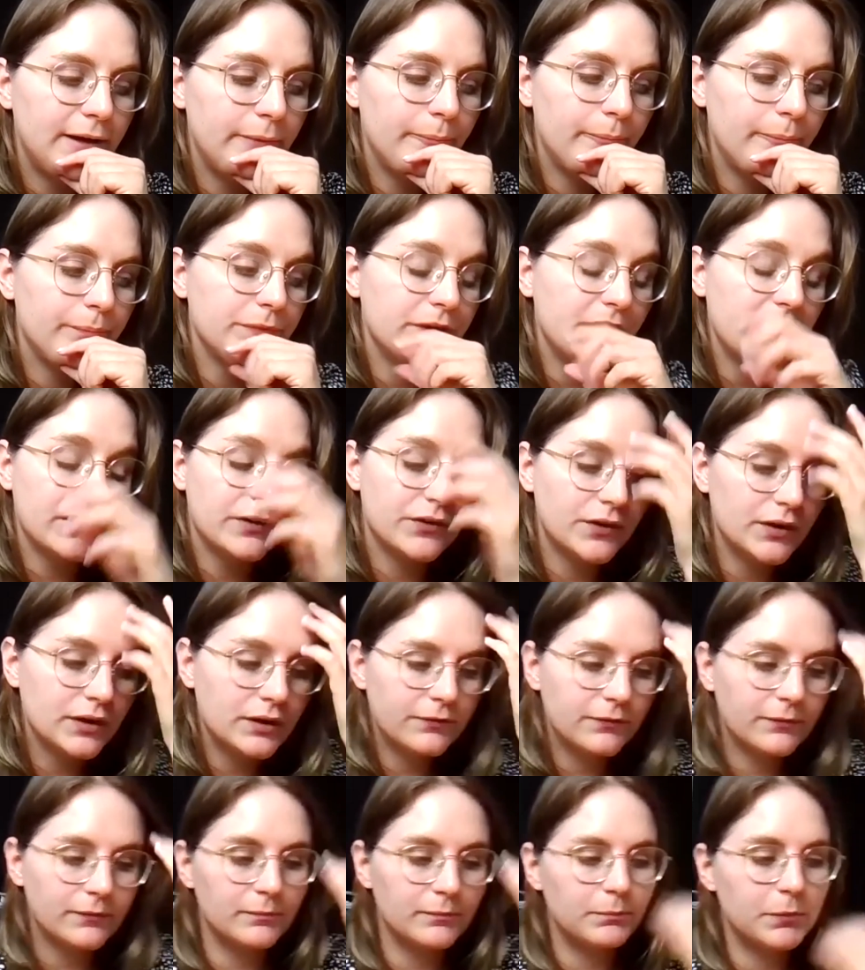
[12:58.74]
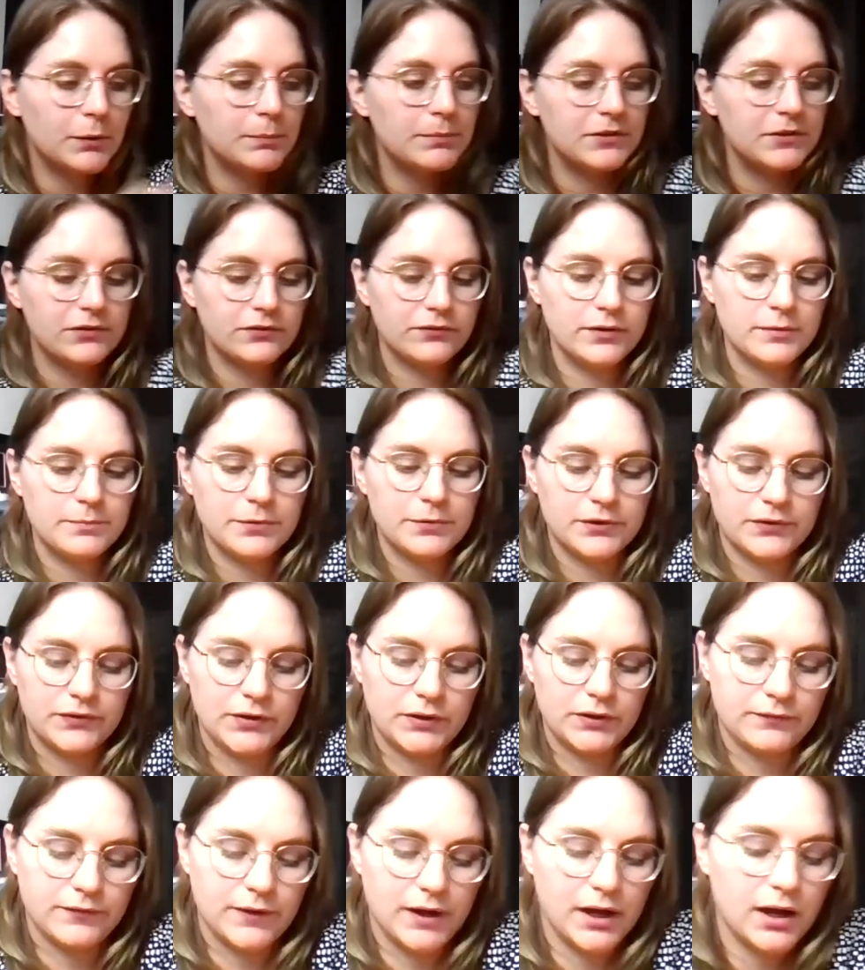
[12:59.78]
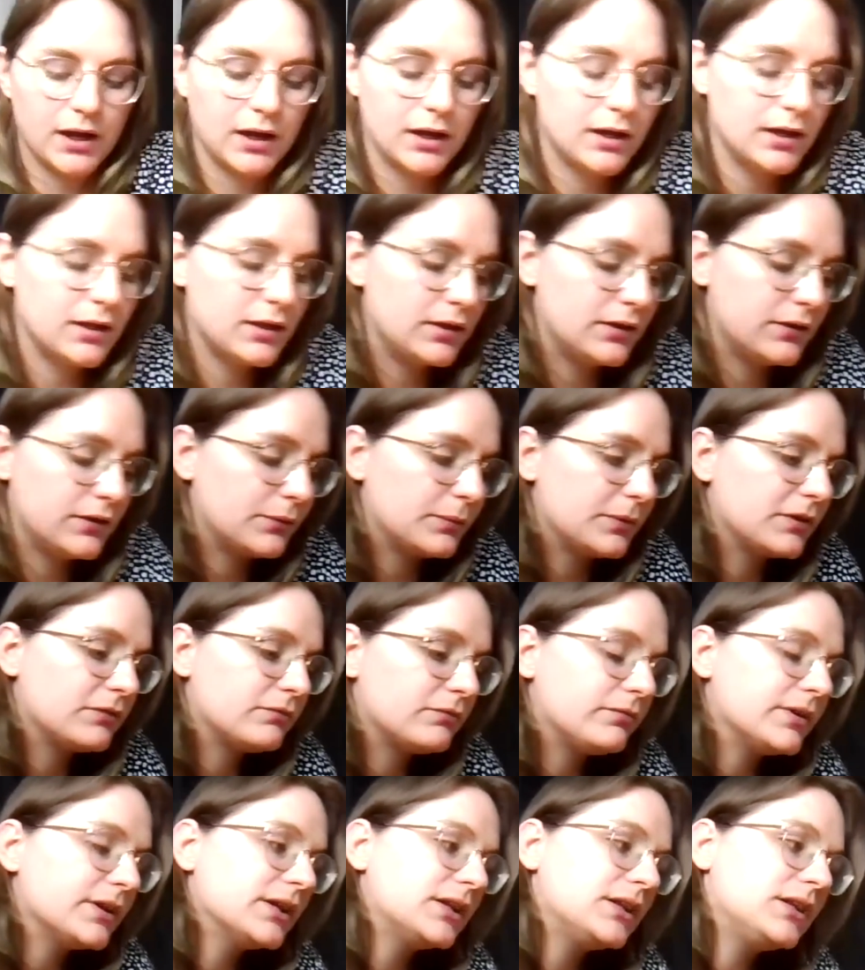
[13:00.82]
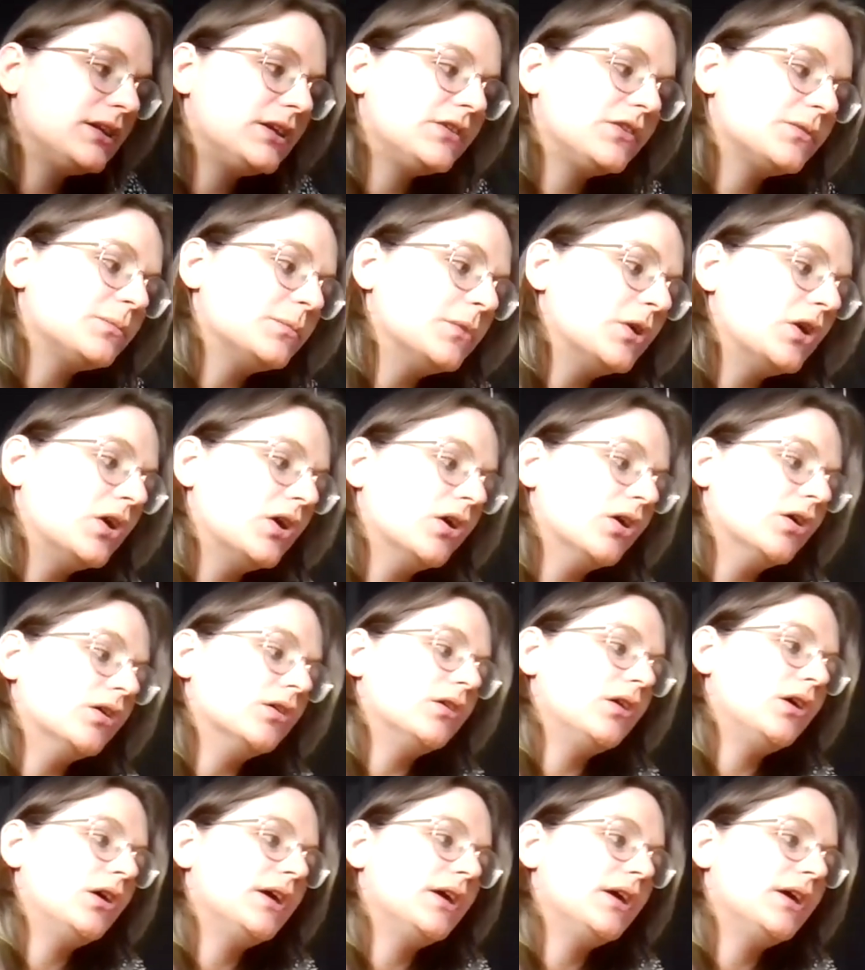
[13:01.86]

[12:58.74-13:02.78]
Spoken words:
Yeah, so I've published 3 books so far. It's with a really small